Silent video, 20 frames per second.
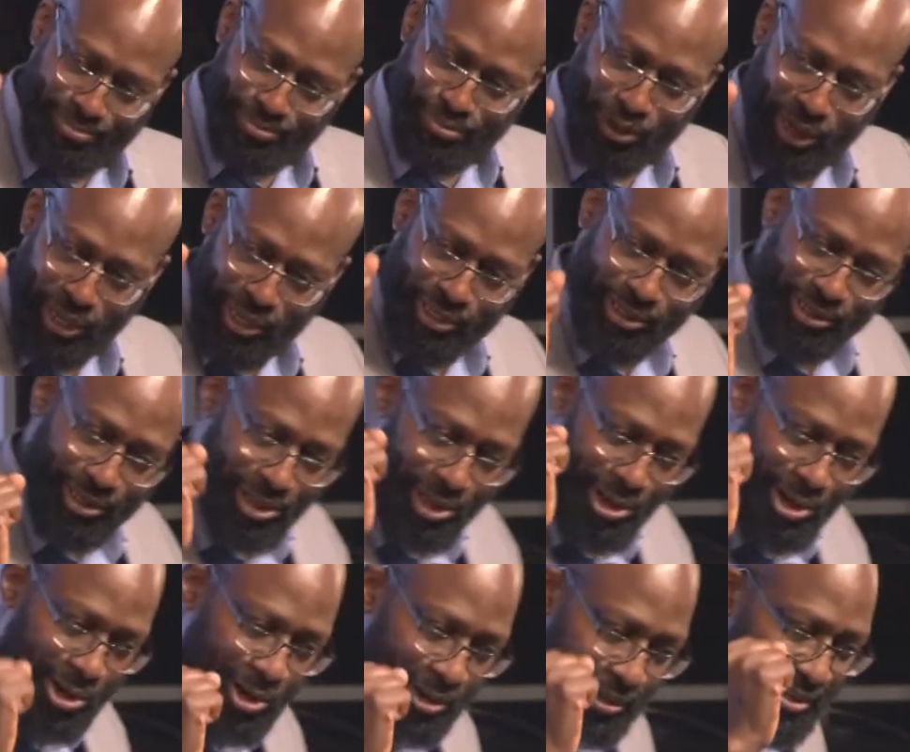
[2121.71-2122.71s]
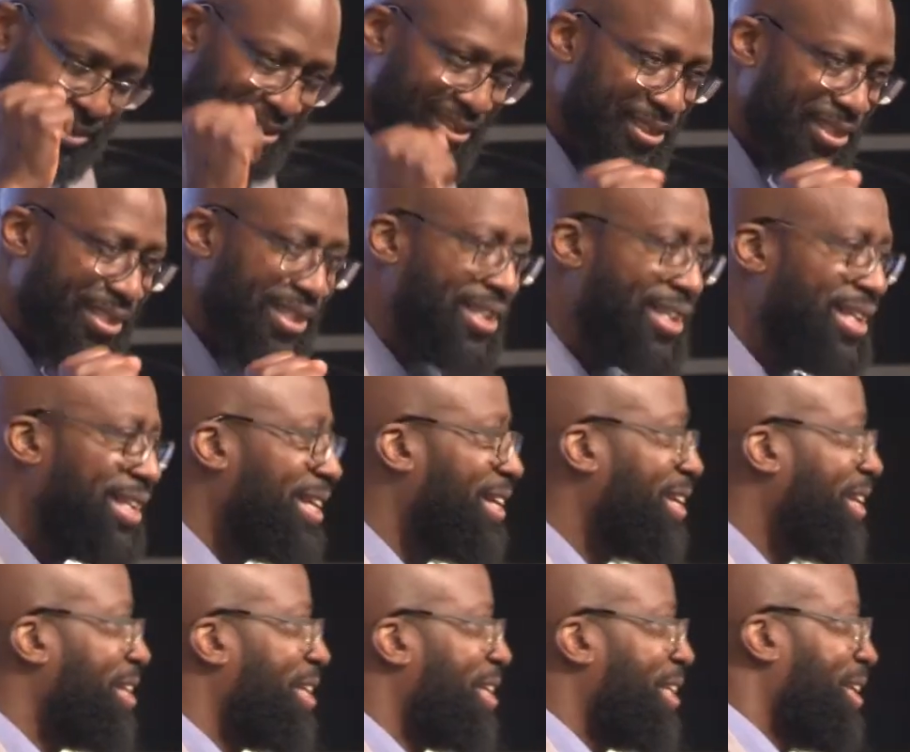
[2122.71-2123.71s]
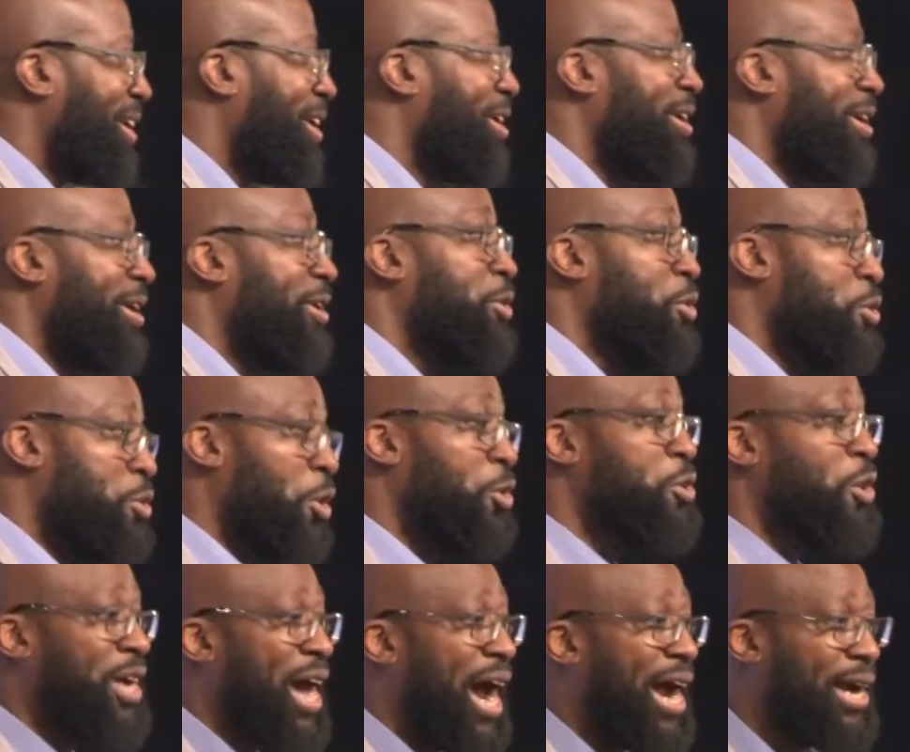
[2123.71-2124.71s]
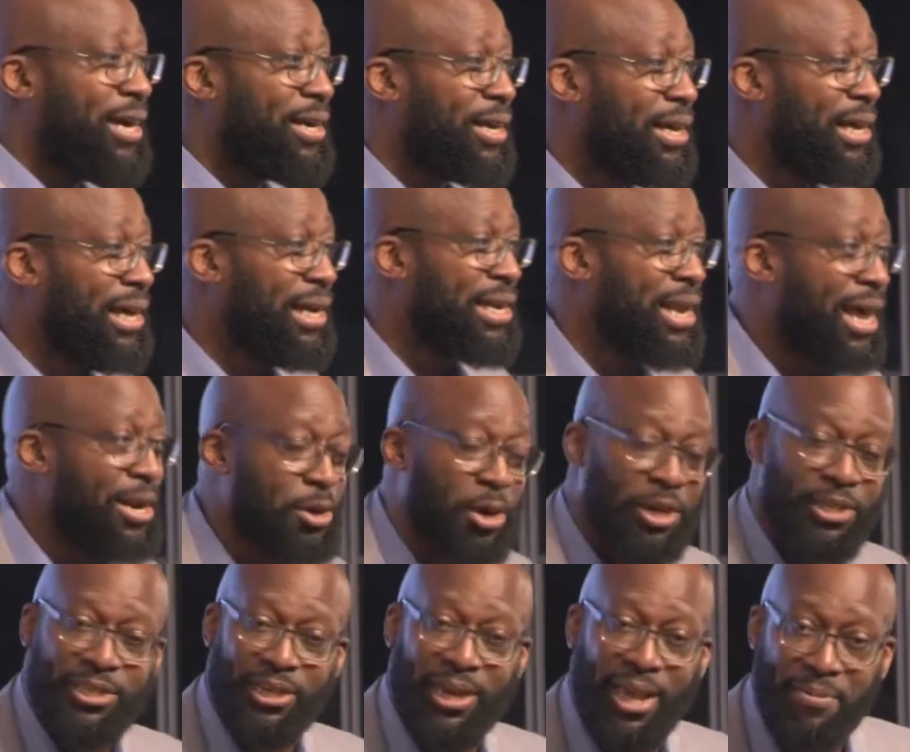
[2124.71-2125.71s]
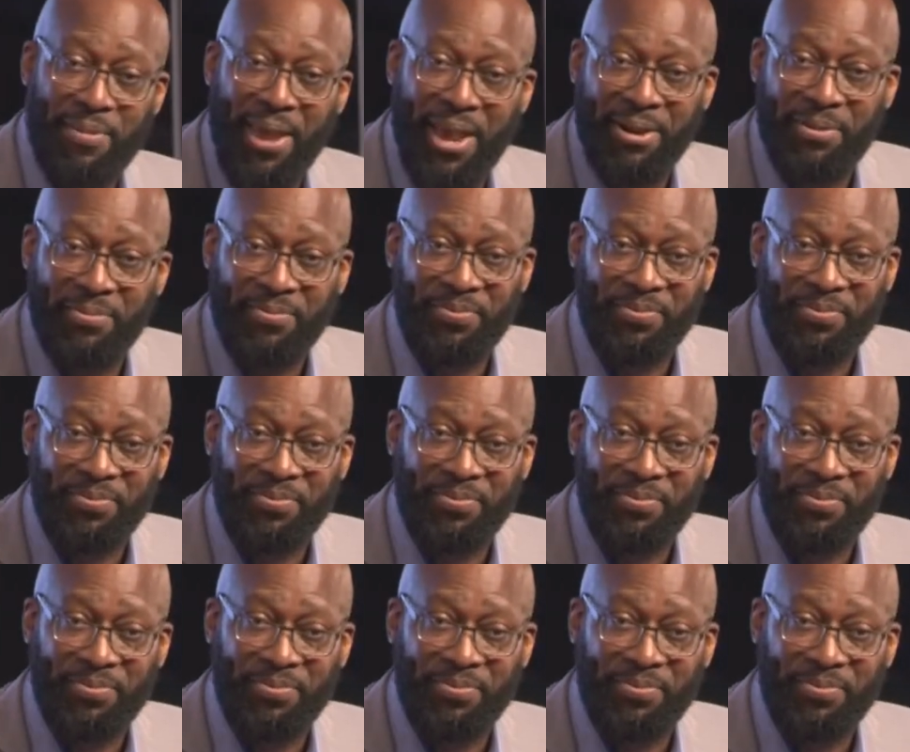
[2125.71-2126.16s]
Praise the Lord. You know you carry the healing anointing. Amen.